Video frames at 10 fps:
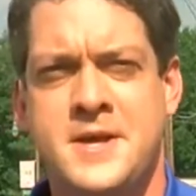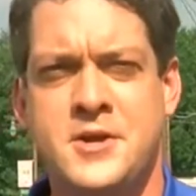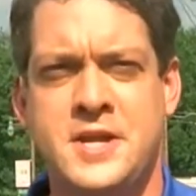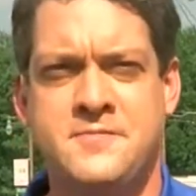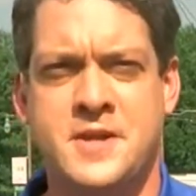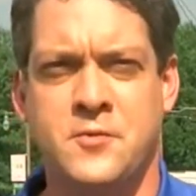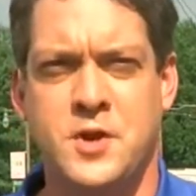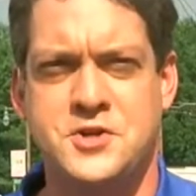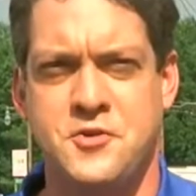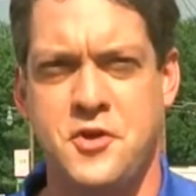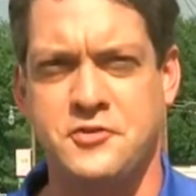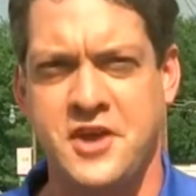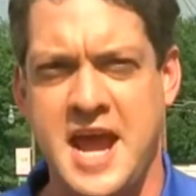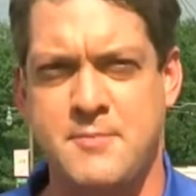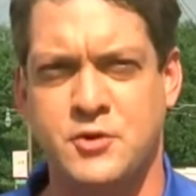Good evening, Richard. Those
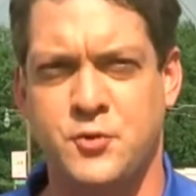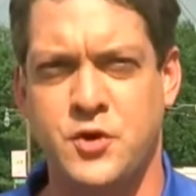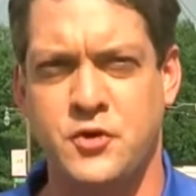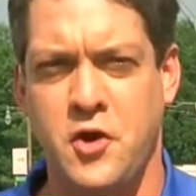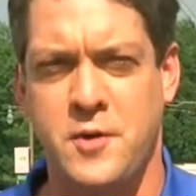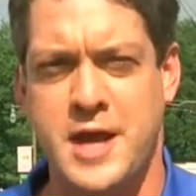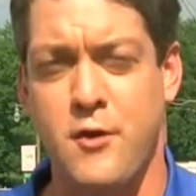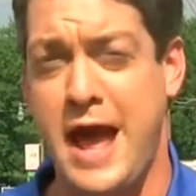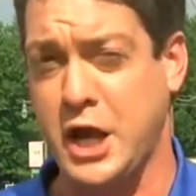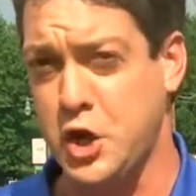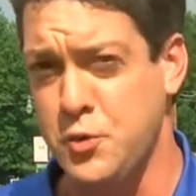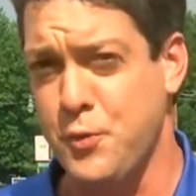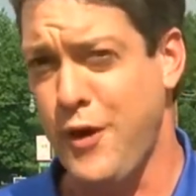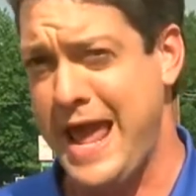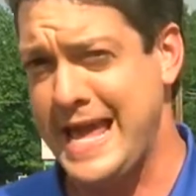cameras will go here at
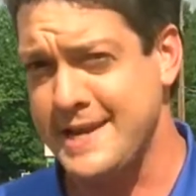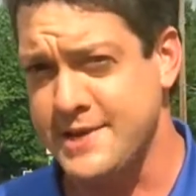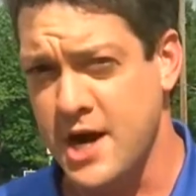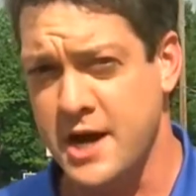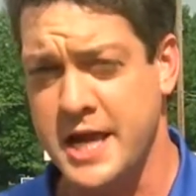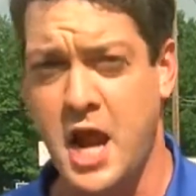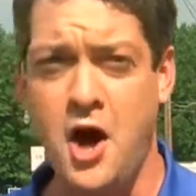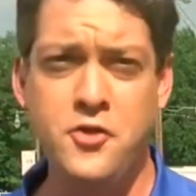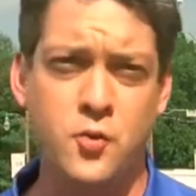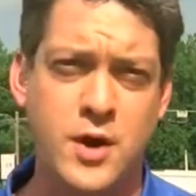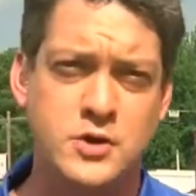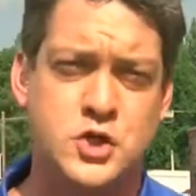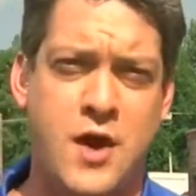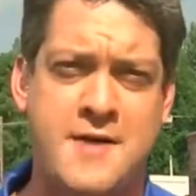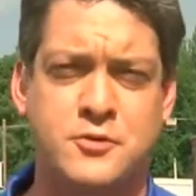Cooper and Young and other
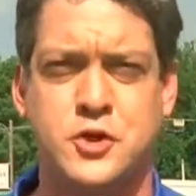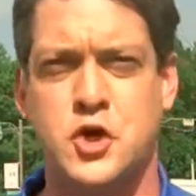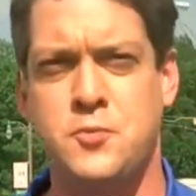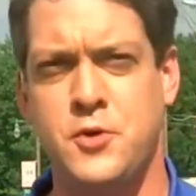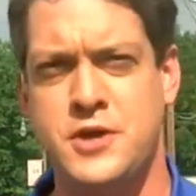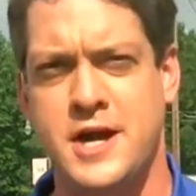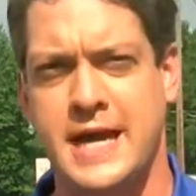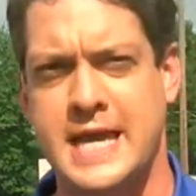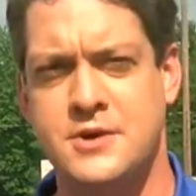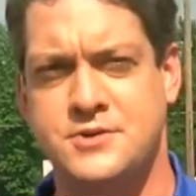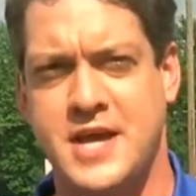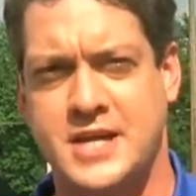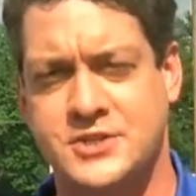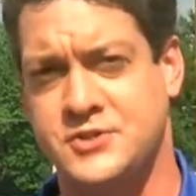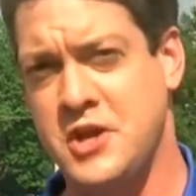well-traveled Cooper Young
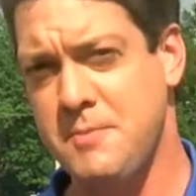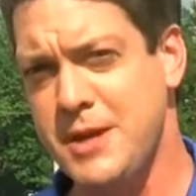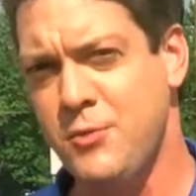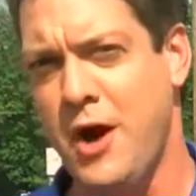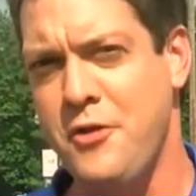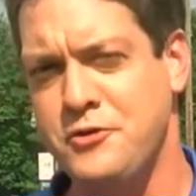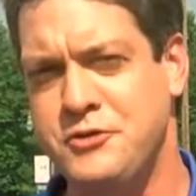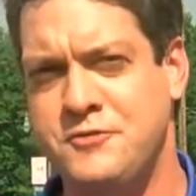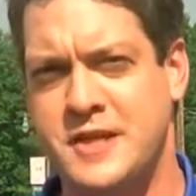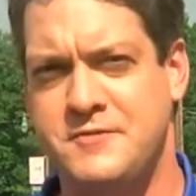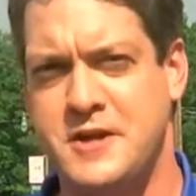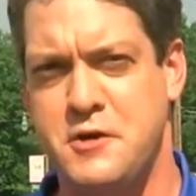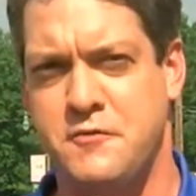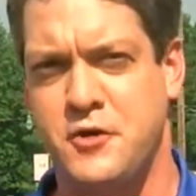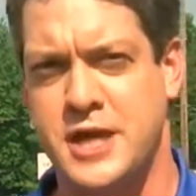intersections. Meanwhile, those who've lived
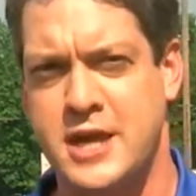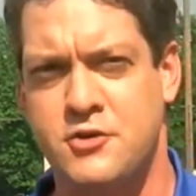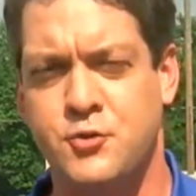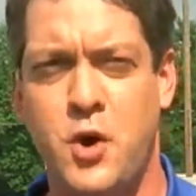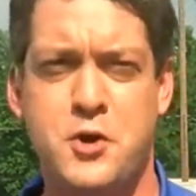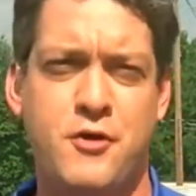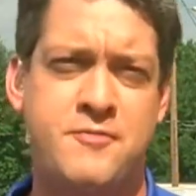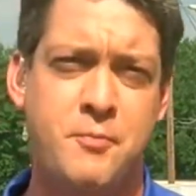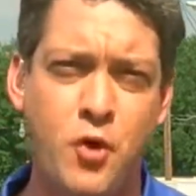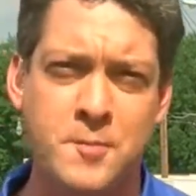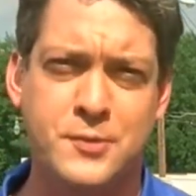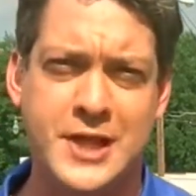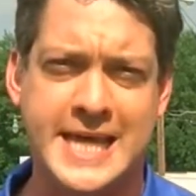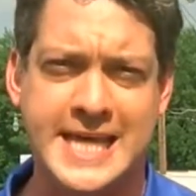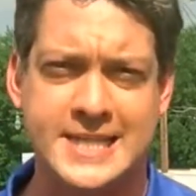here for years wonder if more
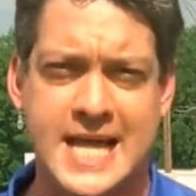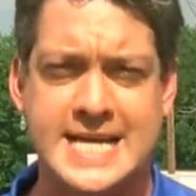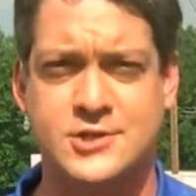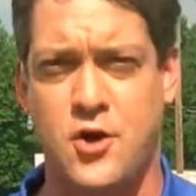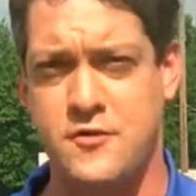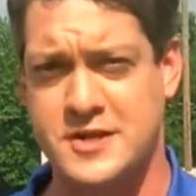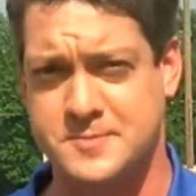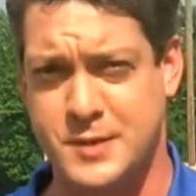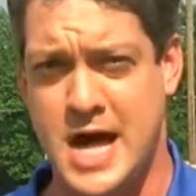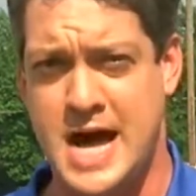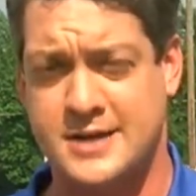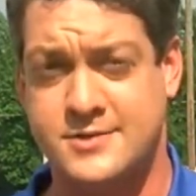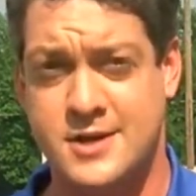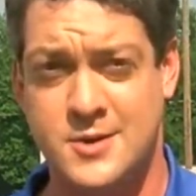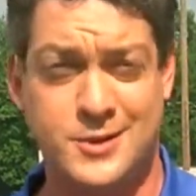blinking lights on these
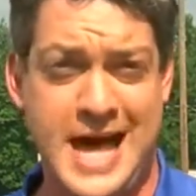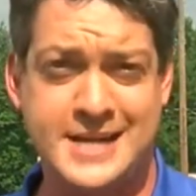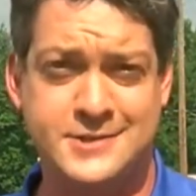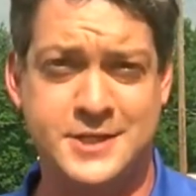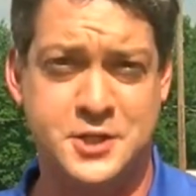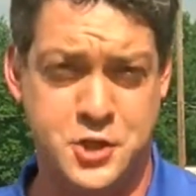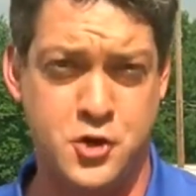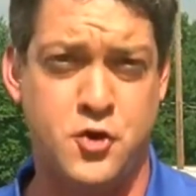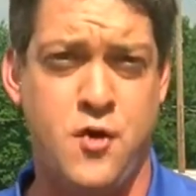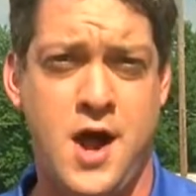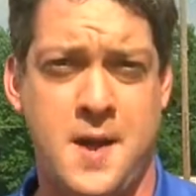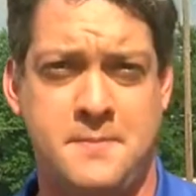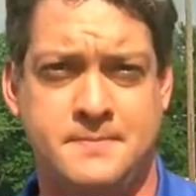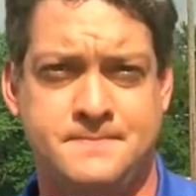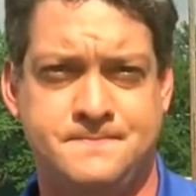blocks will actually deter crime.